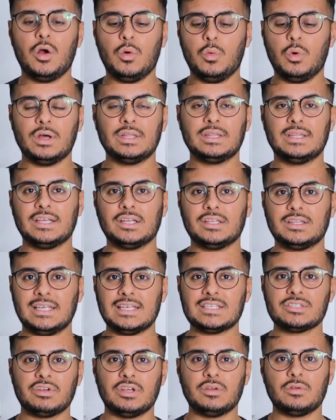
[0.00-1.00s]
what
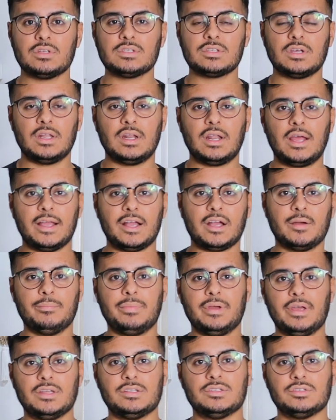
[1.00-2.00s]
these green ones are like
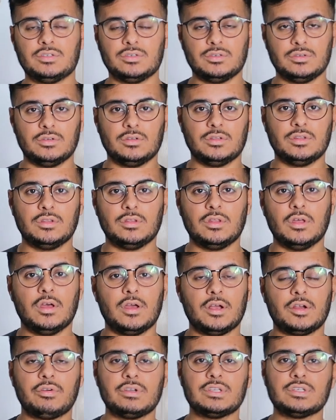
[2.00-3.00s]
compared to
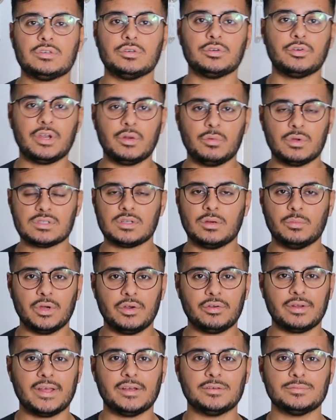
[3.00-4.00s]
the critical green ones I'm
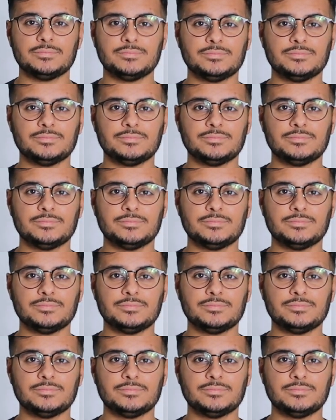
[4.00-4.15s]
wearing now.